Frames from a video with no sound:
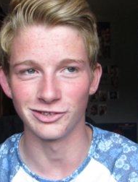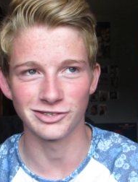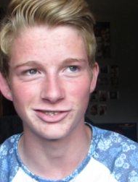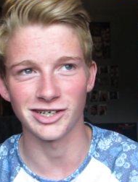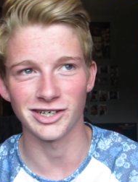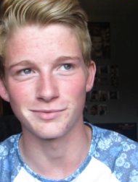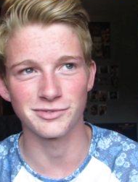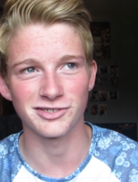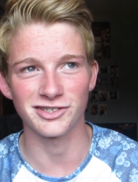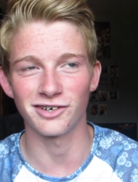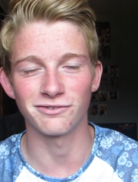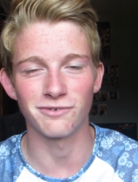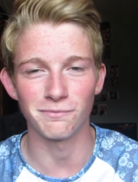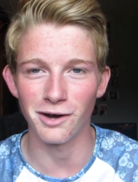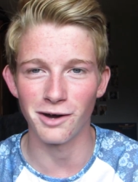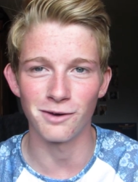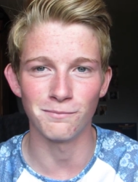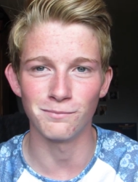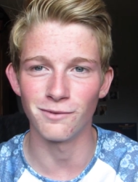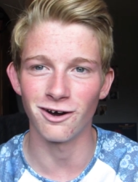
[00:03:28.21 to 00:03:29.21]
looks up stuff
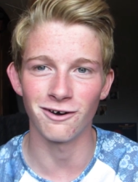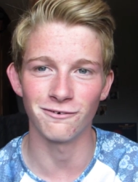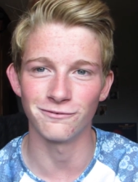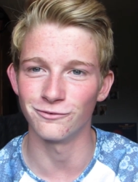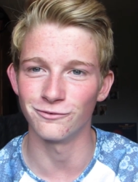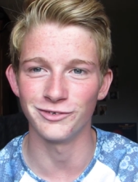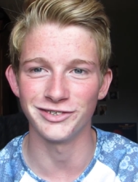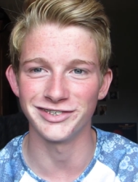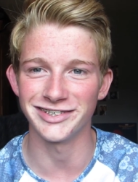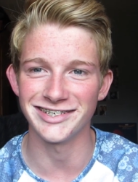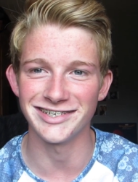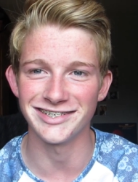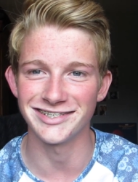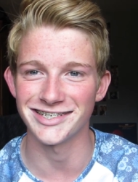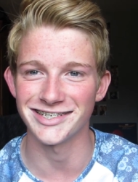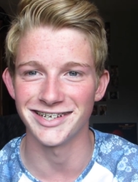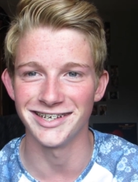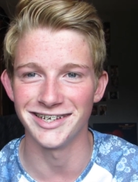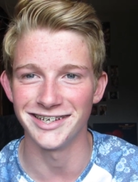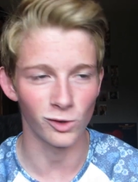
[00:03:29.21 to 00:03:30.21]
about Marvel and
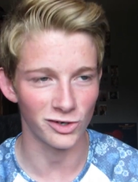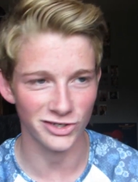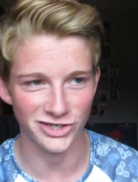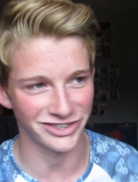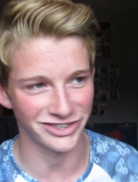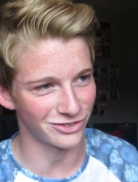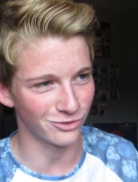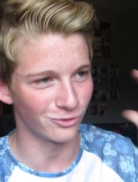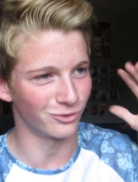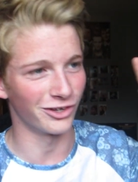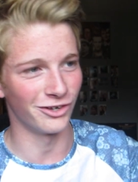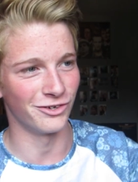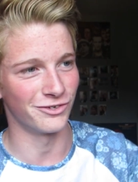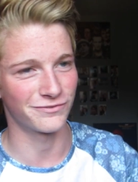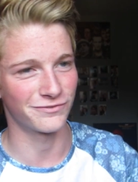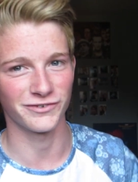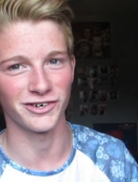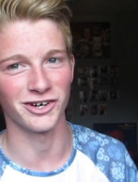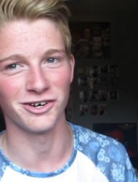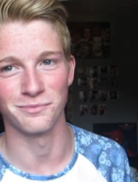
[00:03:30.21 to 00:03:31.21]
DC, watches all those
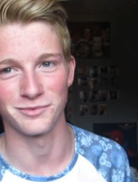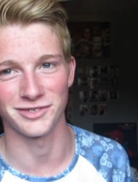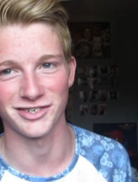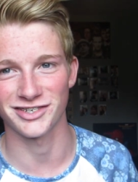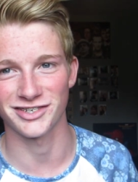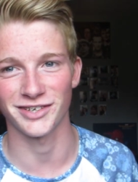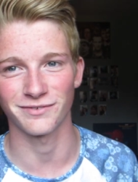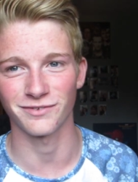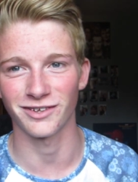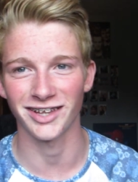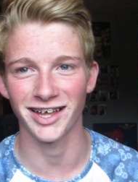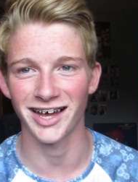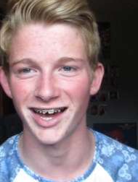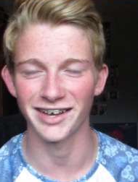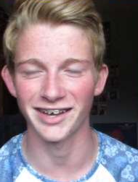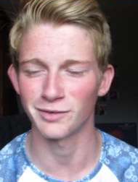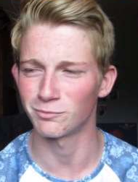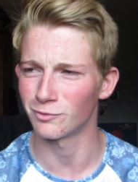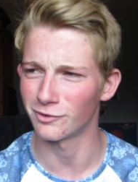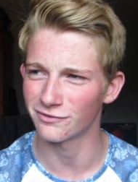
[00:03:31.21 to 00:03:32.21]
films and stuff like that.
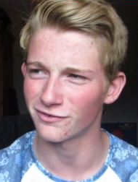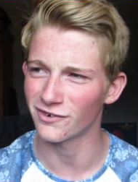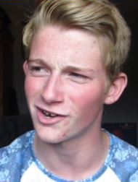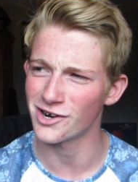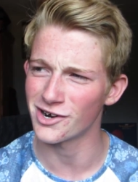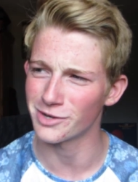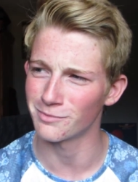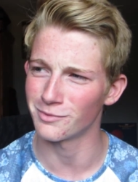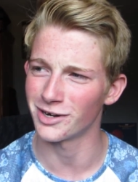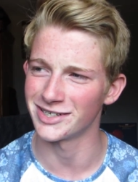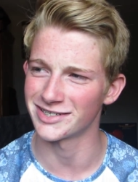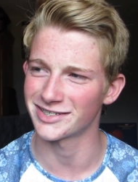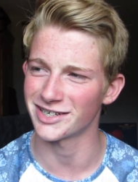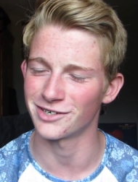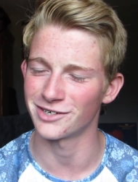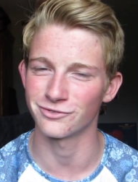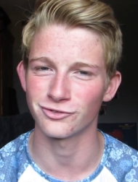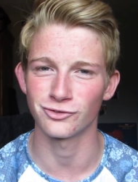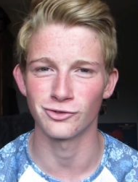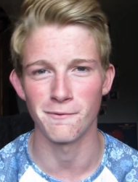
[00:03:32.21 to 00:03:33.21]
And I'm referring
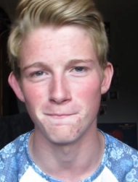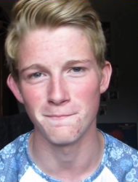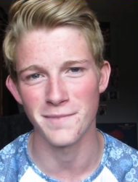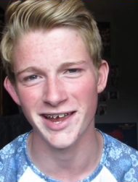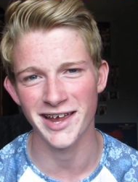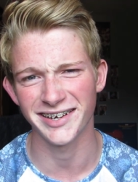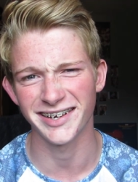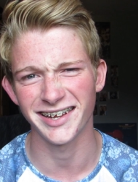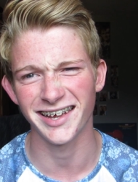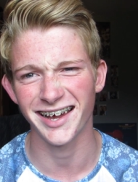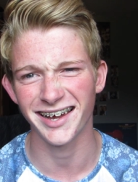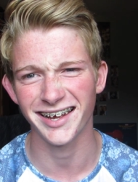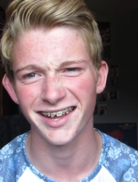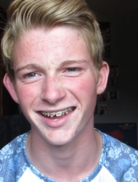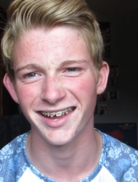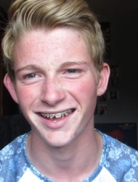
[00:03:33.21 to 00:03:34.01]
myself to a maniac.